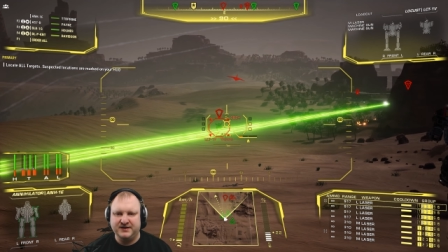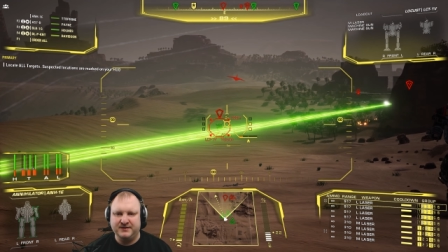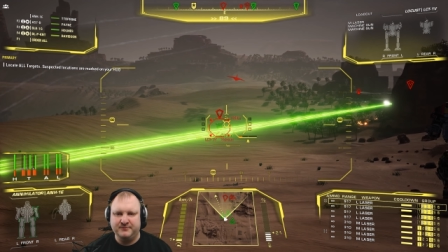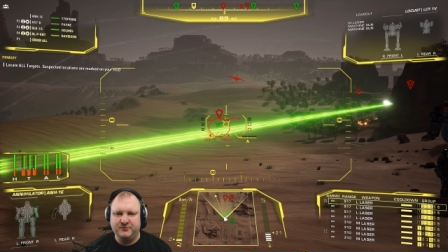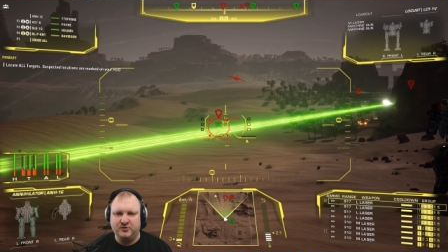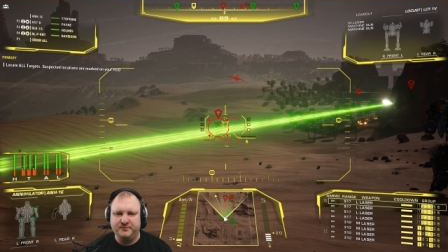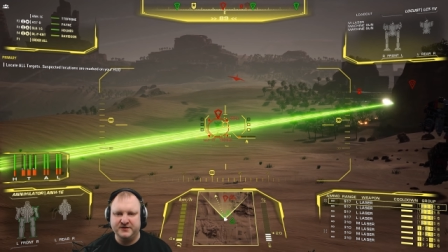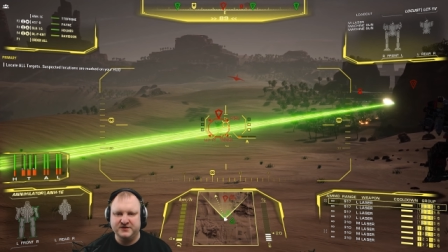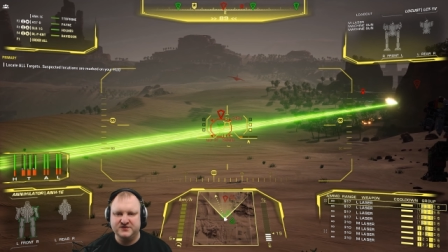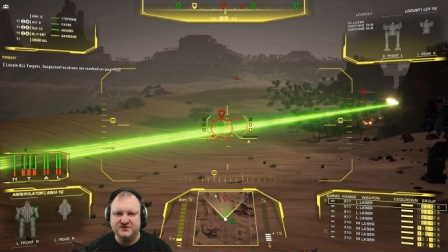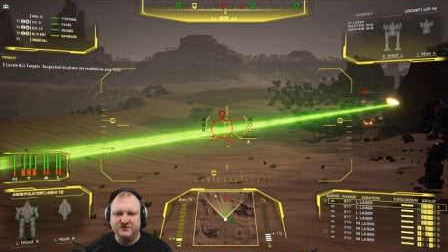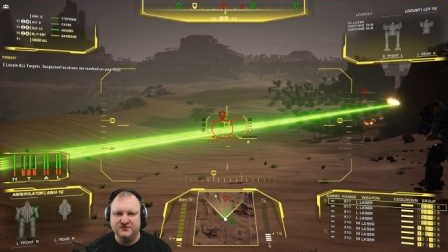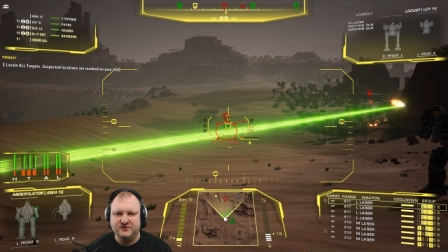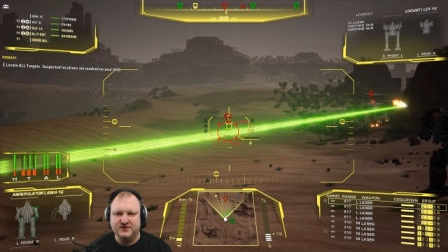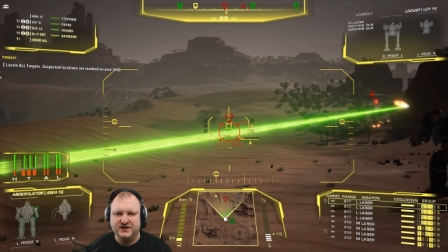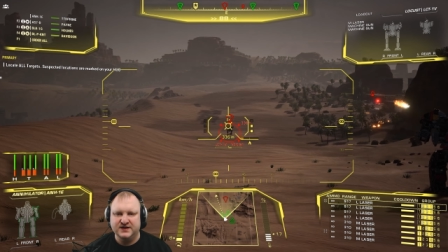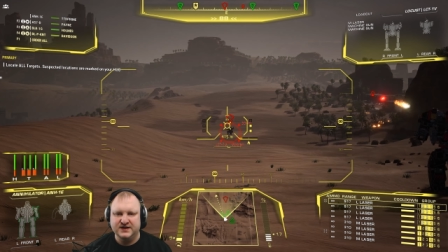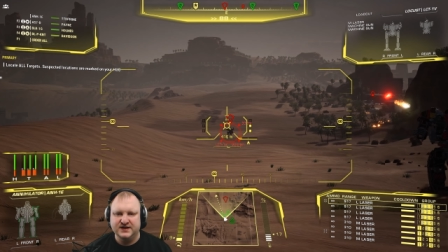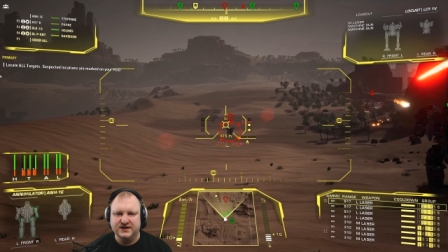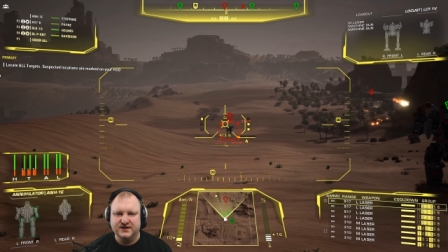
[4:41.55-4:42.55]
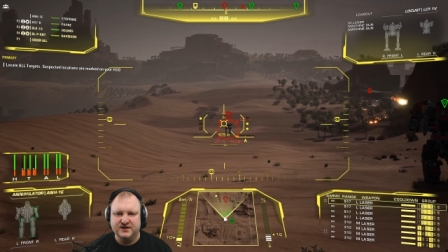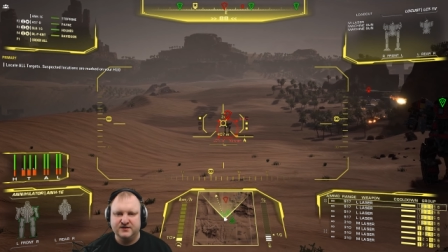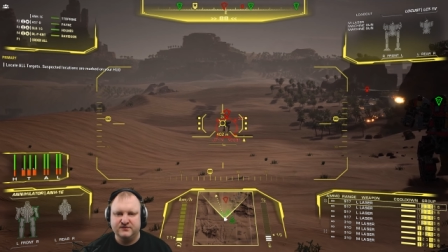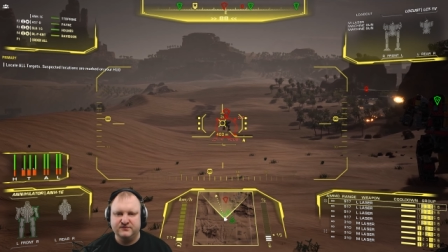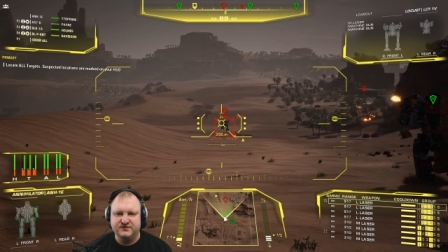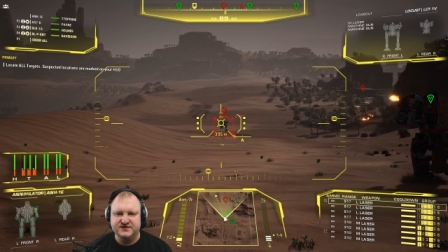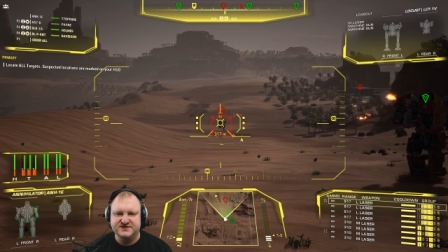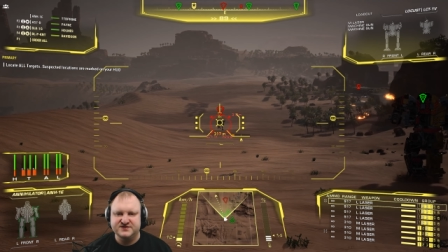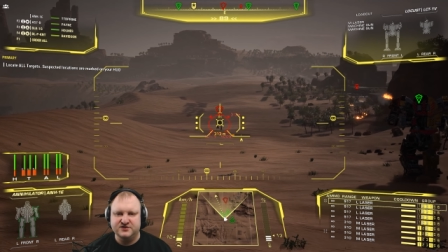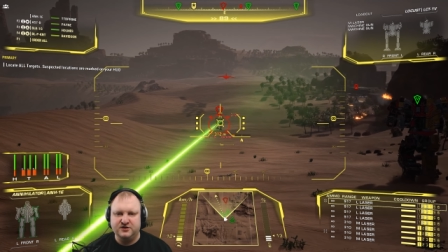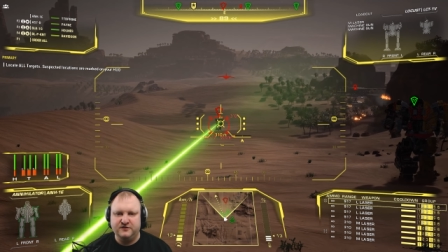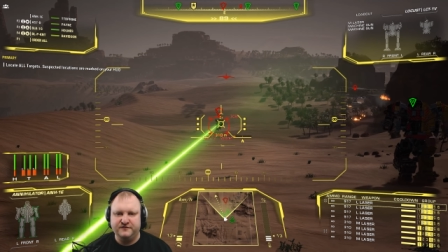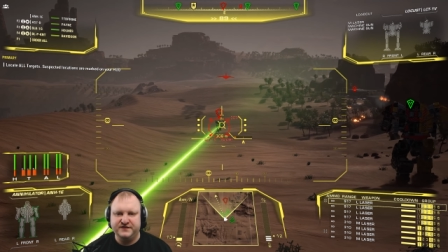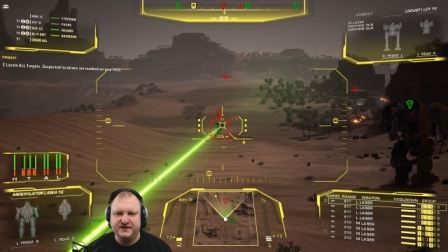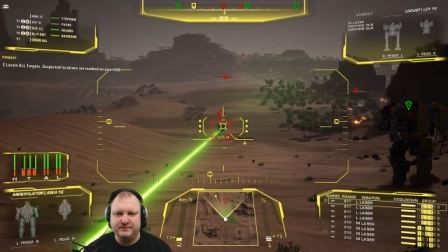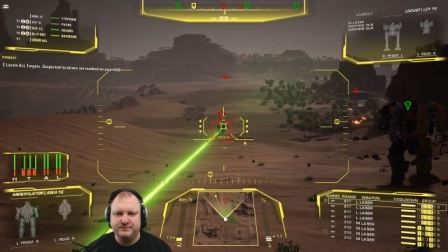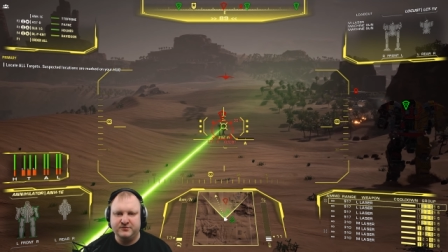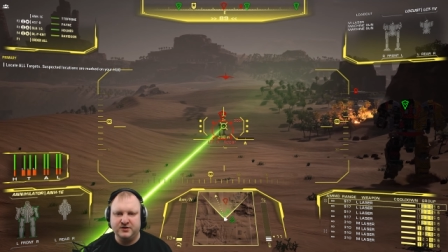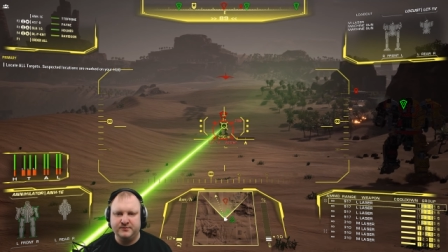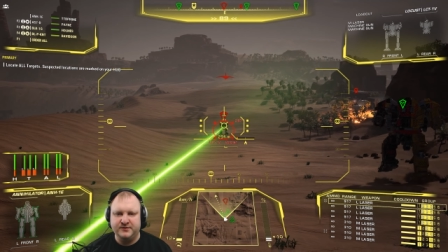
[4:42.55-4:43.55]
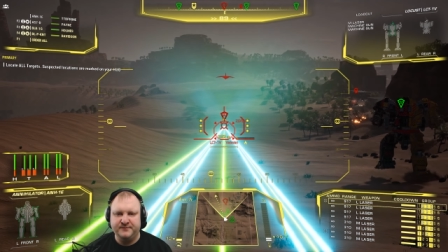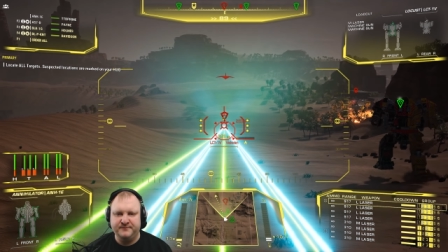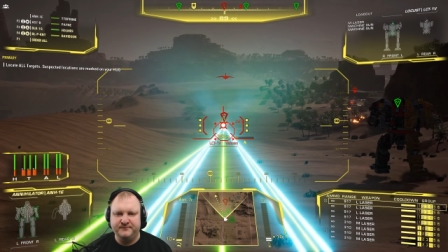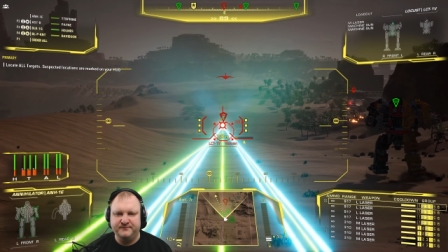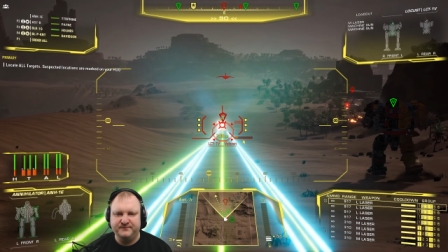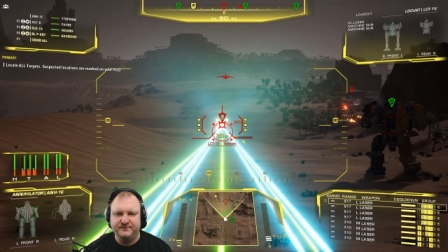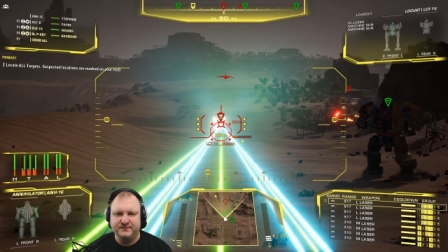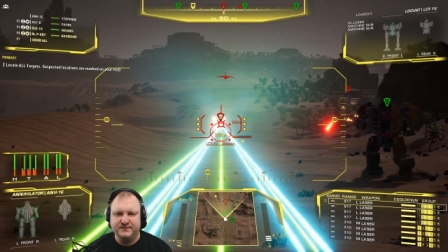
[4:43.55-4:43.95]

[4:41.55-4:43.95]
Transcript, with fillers: but I'm hoping to resolve that problem